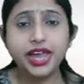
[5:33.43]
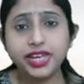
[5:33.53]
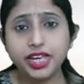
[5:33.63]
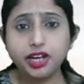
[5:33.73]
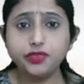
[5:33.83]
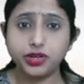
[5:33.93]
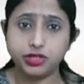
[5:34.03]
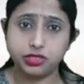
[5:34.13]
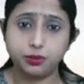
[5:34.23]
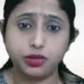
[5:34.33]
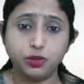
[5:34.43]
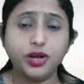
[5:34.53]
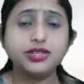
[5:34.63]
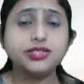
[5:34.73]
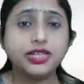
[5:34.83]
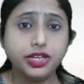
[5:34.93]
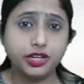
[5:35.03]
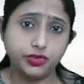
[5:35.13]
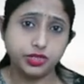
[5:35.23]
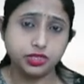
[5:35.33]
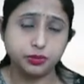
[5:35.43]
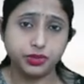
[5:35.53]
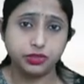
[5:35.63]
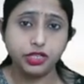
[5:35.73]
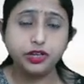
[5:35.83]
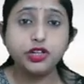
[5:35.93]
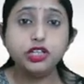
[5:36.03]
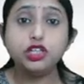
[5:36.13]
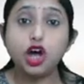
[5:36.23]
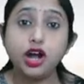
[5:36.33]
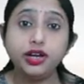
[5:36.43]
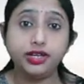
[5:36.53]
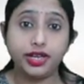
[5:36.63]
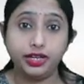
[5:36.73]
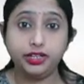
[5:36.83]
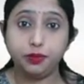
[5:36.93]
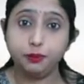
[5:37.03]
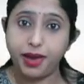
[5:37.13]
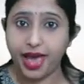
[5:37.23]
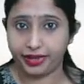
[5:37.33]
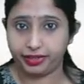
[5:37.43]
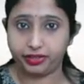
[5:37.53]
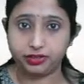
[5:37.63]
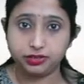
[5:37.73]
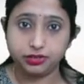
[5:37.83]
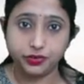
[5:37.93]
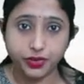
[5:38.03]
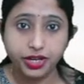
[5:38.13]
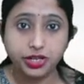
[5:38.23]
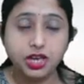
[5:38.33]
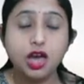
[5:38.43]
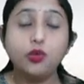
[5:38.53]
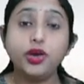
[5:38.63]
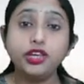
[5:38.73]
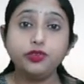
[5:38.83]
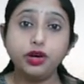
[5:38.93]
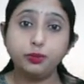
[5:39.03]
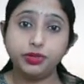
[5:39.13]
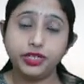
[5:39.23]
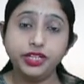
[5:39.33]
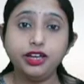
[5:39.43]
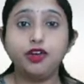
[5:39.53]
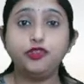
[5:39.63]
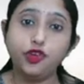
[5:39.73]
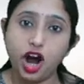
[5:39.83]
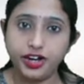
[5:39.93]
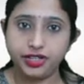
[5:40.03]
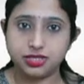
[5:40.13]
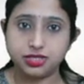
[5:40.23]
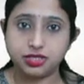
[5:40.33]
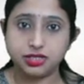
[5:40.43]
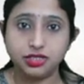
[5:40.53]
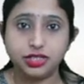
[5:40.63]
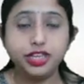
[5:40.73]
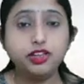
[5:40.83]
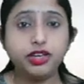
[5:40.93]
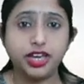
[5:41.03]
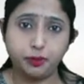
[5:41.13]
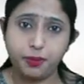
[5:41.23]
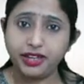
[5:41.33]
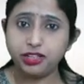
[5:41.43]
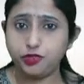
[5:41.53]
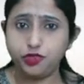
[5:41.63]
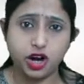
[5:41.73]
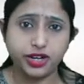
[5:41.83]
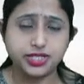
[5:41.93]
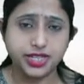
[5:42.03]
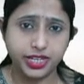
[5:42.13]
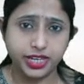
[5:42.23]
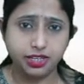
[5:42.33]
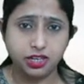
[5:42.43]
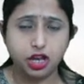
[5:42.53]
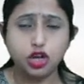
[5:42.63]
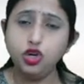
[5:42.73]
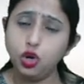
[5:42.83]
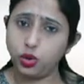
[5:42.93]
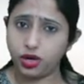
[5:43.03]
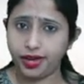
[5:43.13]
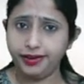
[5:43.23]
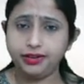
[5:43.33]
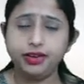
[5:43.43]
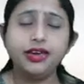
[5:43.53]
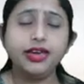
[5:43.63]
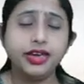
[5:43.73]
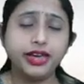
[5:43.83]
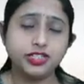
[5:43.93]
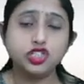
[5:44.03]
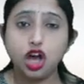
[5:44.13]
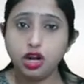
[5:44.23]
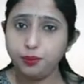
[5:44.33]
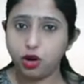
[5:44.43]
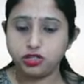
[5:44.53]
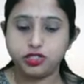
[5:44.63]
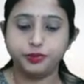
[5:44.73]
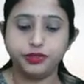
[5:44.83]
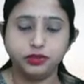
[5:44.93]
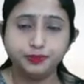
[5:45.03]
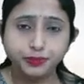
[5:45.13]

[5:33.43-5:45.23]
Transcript: Irreversible. What is irreversible? You will not get back, right? When you are burning a forest, can you get back the forest again? No, right? It's not possible.